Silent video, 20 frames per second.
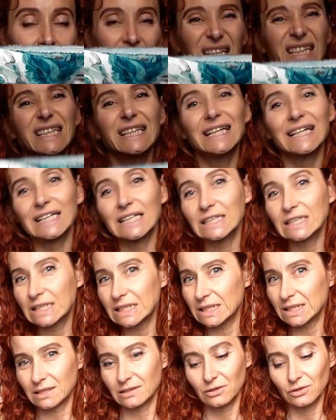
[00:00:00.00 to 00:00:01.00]
Yeah,
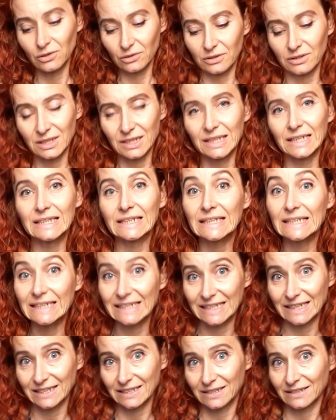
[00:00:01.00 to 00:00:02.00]
it's not the
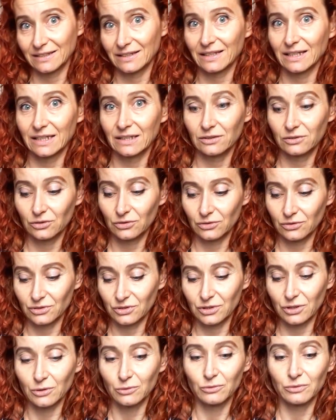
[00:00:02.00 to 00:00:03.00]
easiest thing to
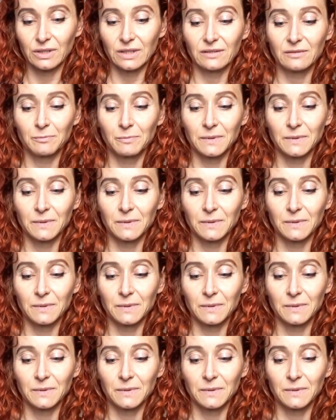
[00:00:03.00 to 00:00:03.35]
sew with,